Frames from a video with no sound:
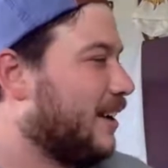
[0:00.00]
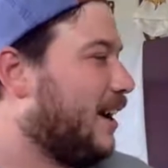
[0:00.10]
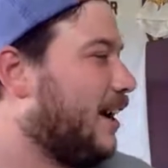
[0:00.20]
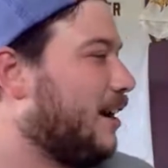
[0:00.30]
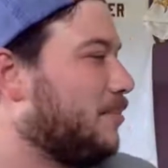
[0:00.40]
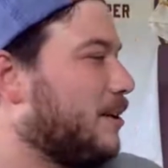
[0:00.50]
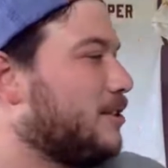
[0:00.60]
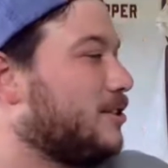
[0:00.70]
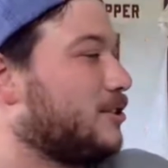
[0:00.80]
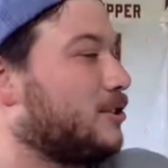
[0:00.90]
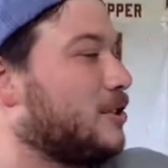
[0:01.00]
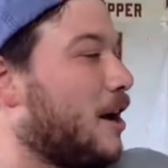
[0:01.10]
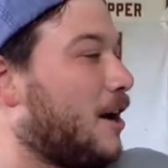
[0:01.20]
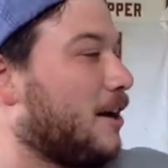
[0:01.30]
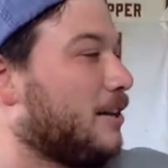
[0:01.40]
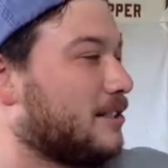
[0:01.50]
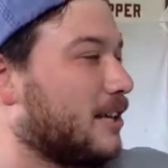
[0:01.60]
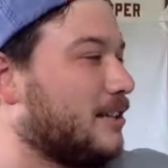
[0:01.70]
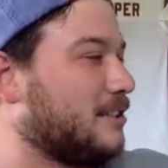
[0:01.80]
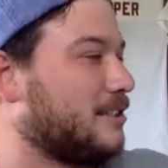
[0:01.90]
Uh, prodigious schnoz
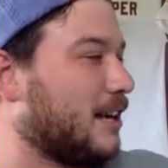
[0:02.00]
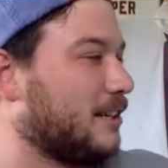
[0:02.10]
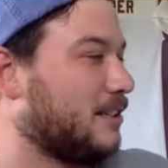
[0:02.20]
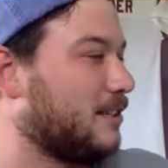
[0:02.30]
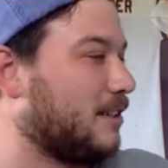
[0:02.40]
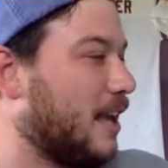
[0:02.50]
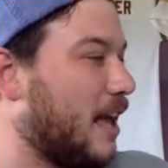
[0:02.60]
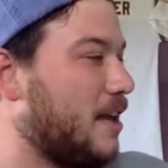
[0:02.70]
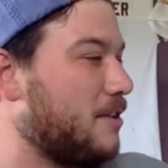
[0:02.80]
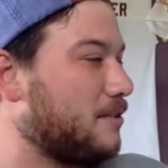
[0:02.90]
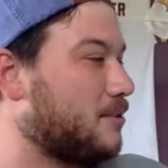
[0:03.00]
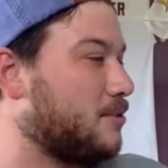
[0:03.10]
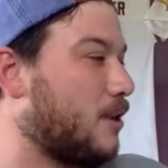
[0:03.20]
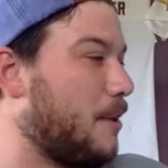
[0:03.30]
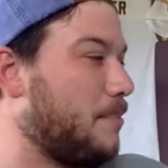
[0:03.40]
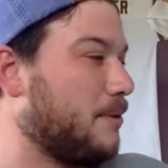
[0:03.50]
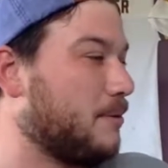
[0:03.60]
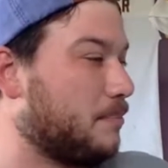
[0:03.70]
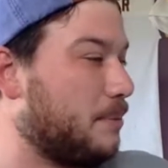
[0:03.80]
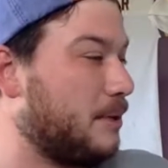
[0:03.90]
had detected the ale's
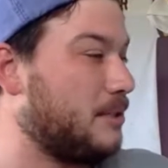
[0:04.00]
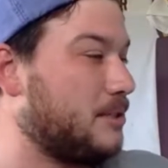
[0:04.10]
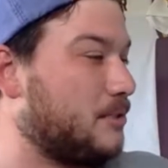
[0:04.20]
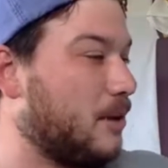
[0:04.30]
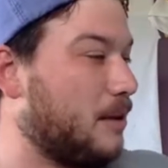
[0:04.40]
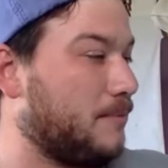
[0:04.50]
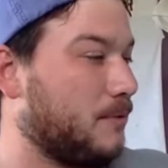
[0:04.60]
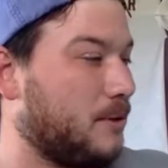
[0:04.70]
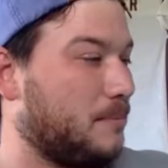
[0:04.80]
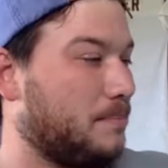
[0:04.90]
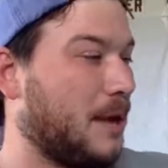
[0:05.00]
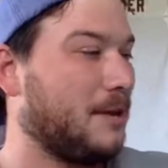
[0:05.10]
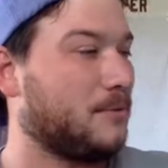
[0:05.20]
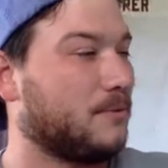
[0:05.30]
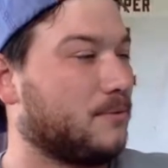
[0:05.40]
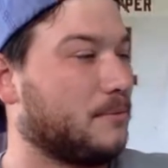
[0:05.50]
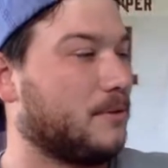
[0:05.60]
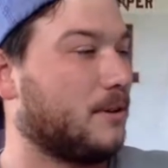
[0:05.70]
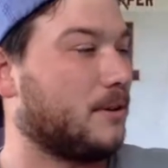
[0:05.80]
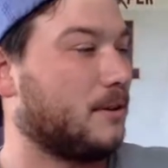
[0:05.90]
tropical peachy grapefruity banquet from
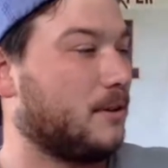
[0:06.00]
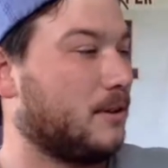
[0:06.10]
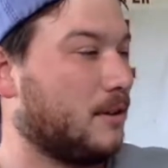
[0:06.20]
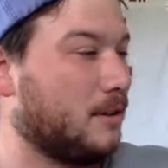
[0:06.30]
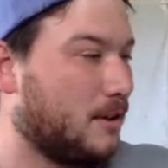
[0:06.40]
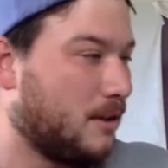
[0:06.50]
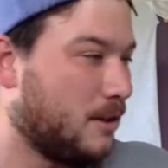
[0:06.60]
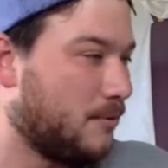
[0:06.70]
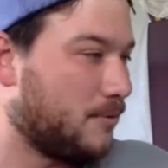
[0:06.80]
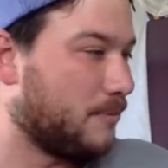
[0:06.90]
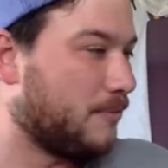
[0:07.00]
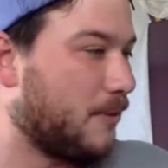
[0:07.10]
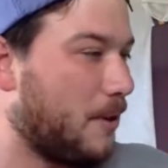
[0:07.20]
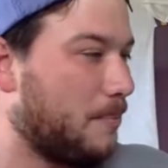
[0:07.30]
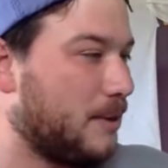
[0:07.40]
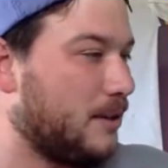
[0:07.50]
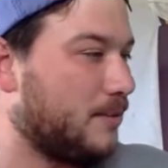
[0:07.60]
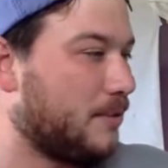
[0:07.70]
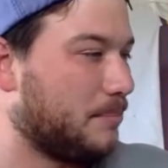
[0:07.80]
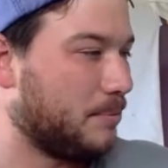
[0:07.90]
the from far beneath
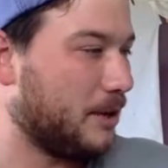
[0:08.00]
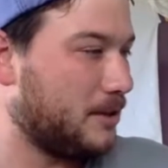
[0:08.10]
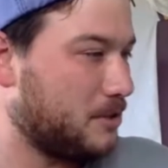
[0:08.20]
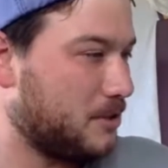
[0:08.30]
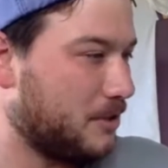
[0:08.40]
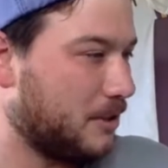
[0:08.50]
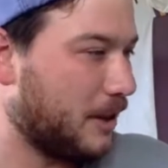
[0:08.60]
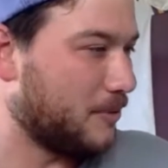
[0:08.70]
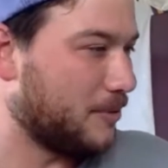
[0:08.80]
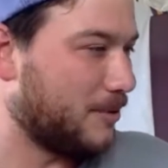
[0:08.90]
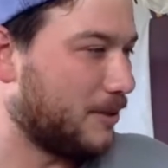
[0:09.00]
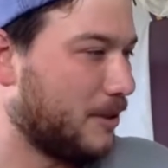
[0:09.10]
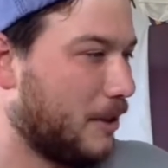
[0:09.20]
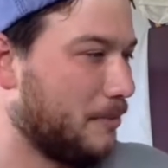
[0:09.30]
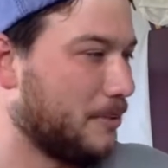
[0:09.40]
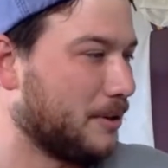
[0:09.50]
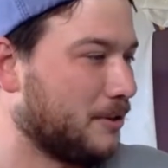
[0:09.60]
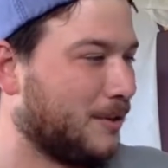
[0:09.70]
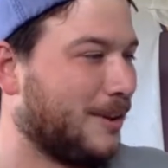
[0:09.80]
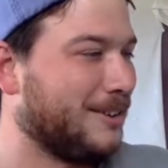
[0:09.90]
the bridge, and with a lumbering
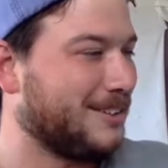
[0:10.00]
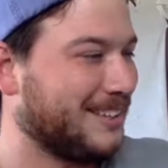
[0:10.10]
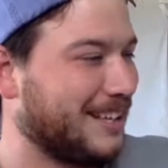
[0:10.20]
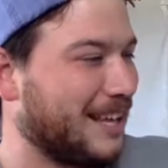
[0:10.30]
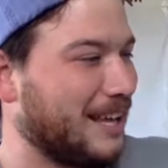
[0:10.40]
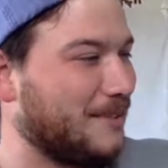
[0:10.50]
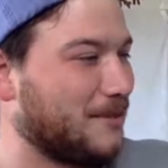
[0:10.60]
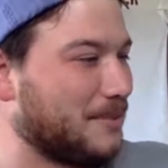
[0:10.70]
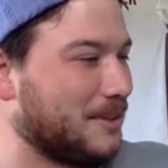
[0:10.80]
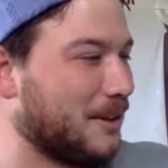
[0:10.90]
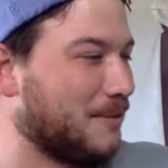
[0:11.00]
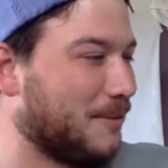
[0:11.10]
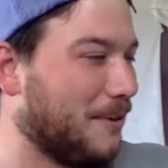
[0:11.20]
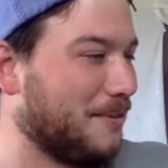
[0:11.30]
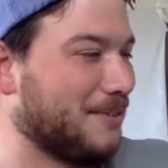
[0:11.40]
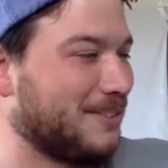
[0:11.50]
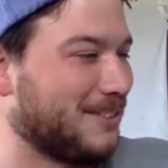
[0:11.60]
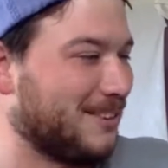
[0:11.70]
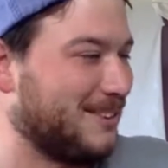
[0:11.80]
grunt, he heaved himself over the